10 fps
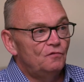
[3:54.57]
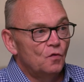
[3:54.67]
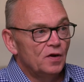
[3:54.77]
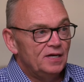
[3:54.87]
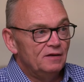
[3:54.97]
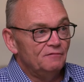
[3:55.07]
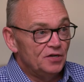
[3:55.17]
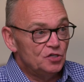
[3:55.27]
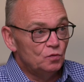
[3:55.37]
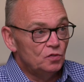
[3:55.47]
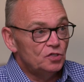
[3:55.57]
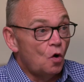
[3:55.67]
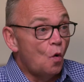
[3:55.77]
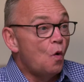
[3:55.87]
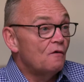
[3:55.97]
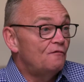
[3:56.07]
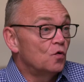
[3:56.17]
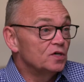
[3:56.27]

for individuals or for